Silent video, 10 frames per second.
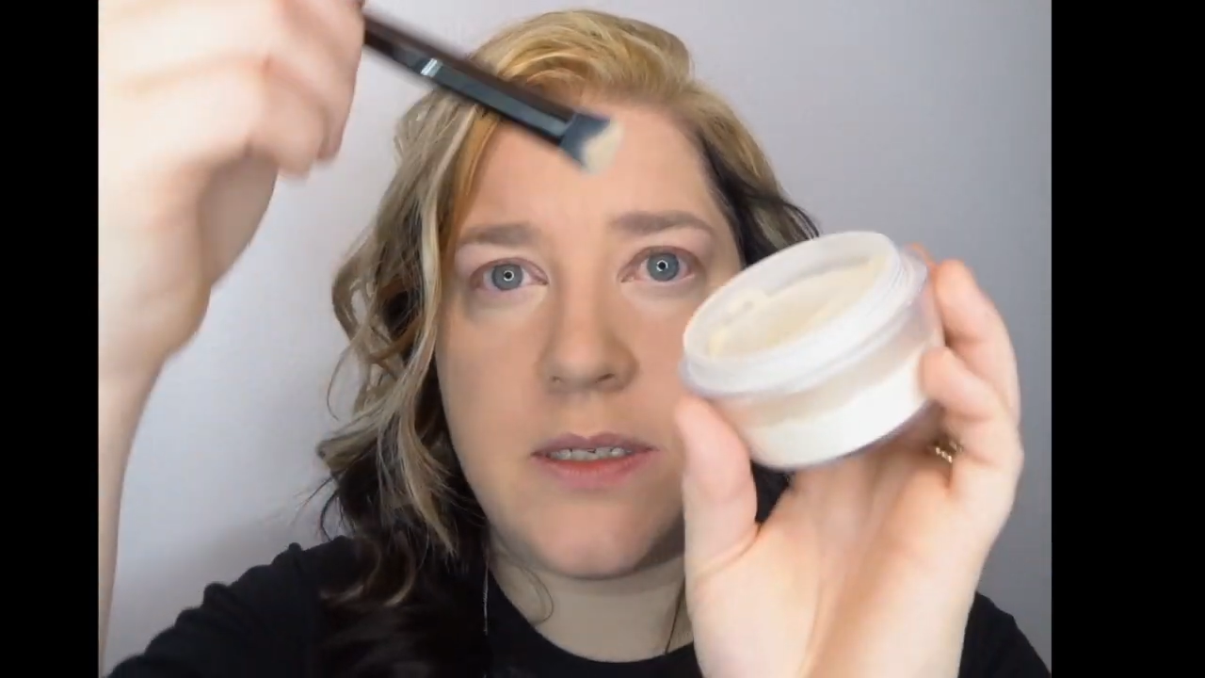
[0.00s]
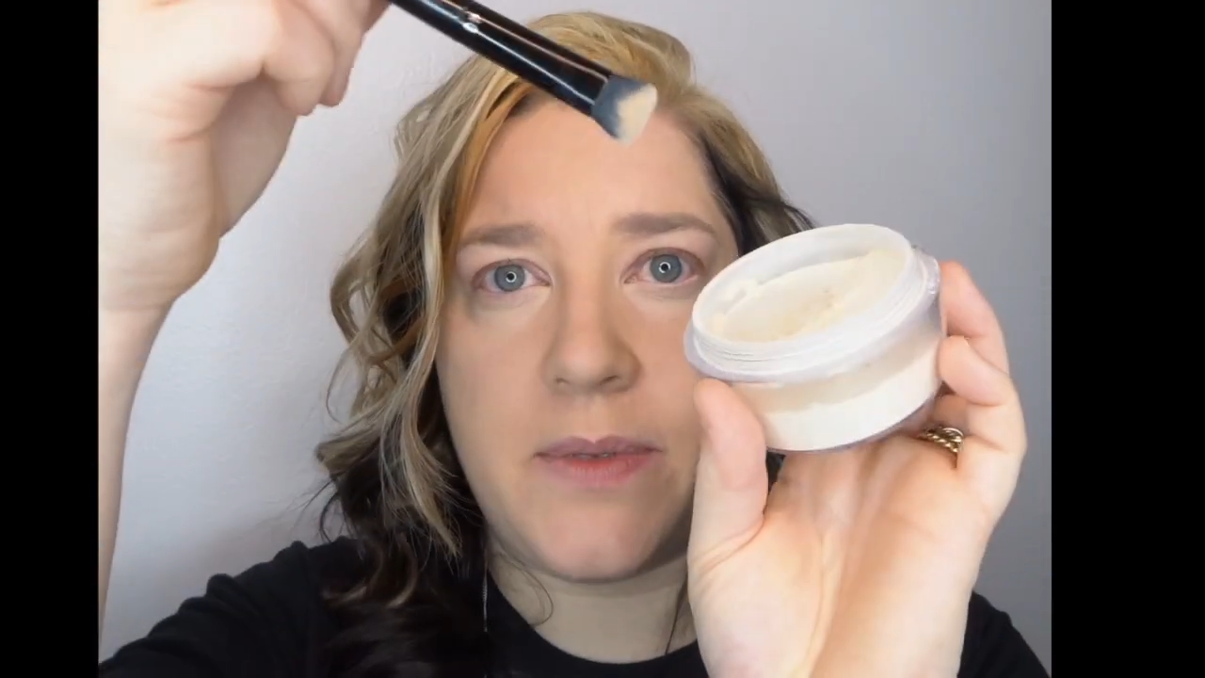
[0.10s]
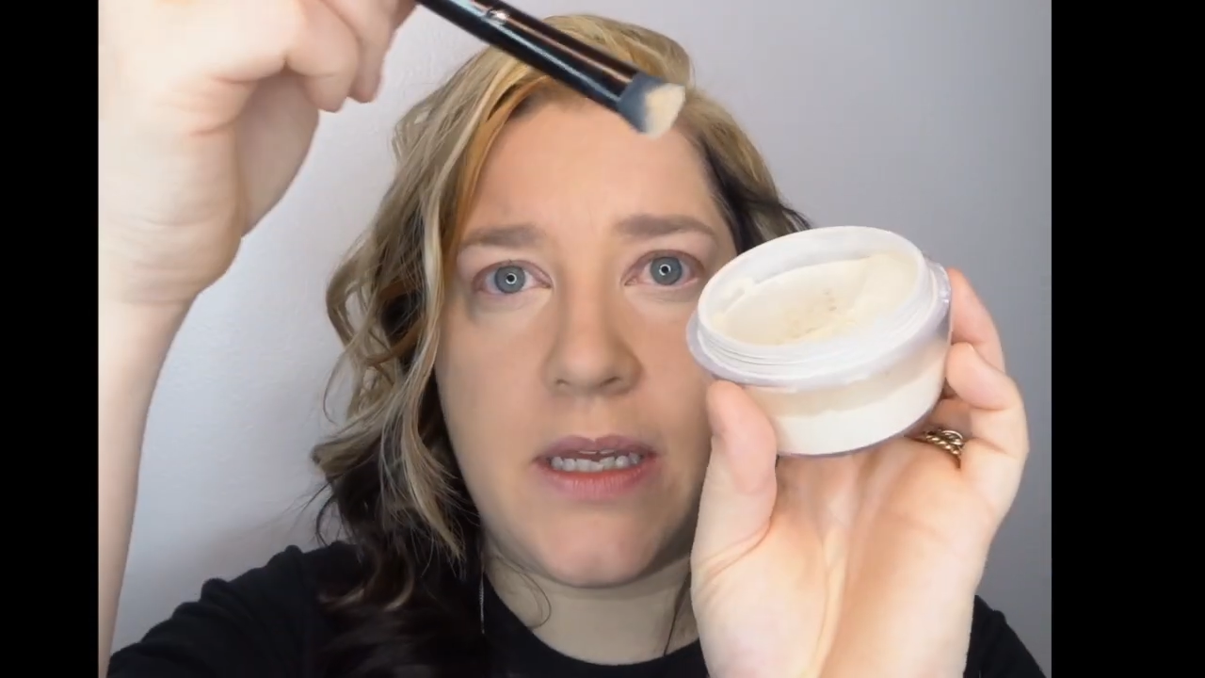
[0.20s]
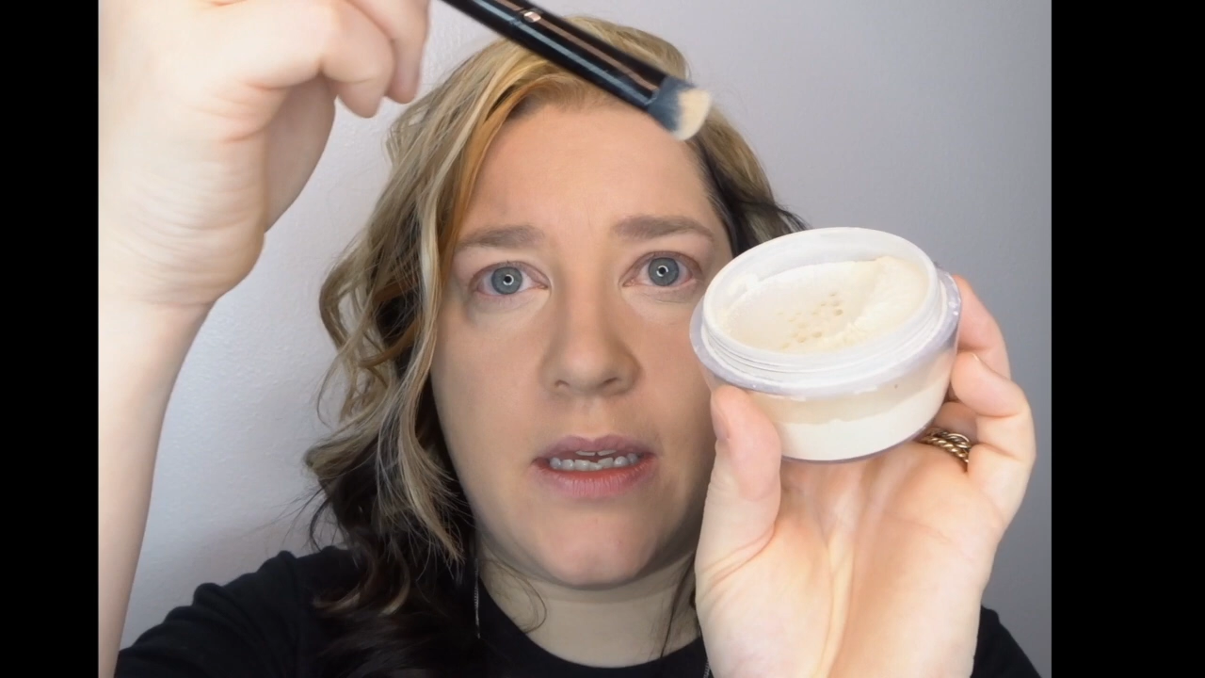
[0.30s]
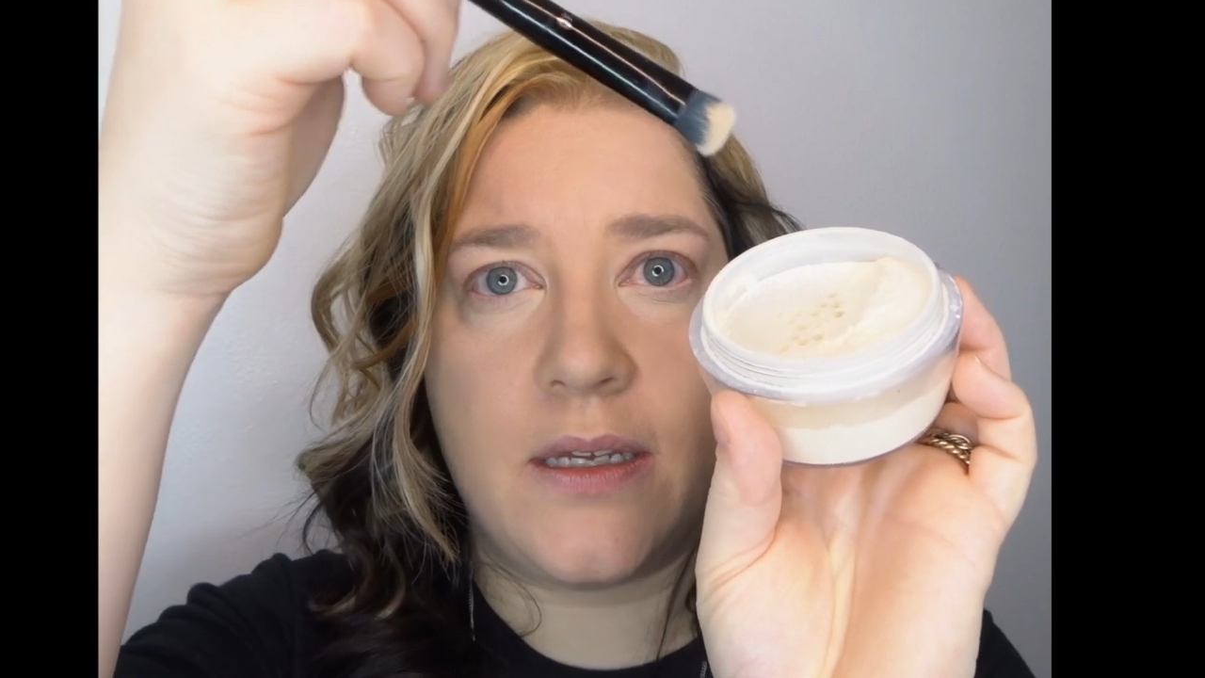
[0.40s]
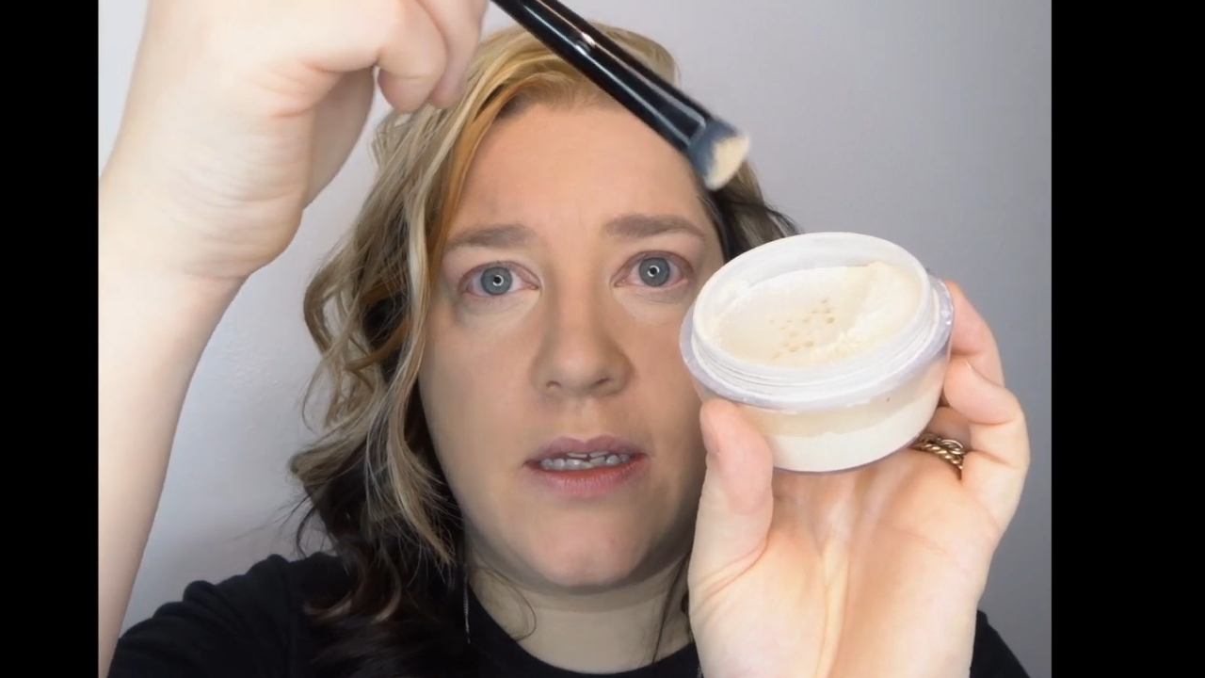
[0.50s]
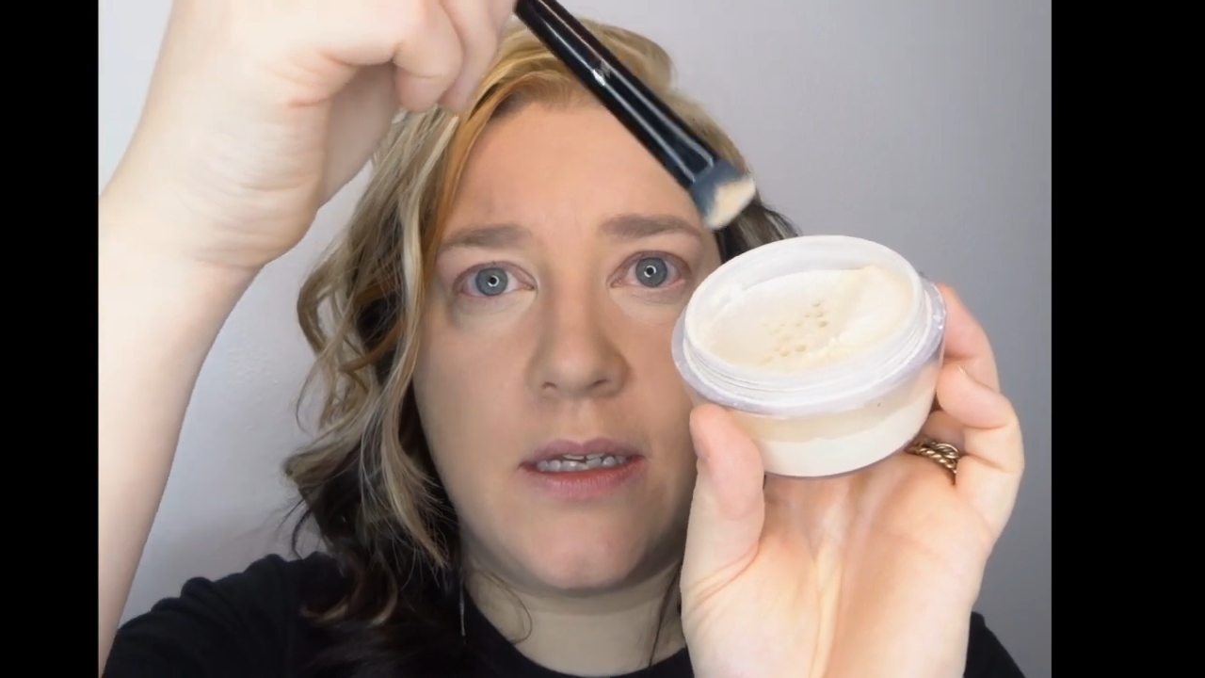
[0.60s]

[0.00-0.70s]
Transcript: to be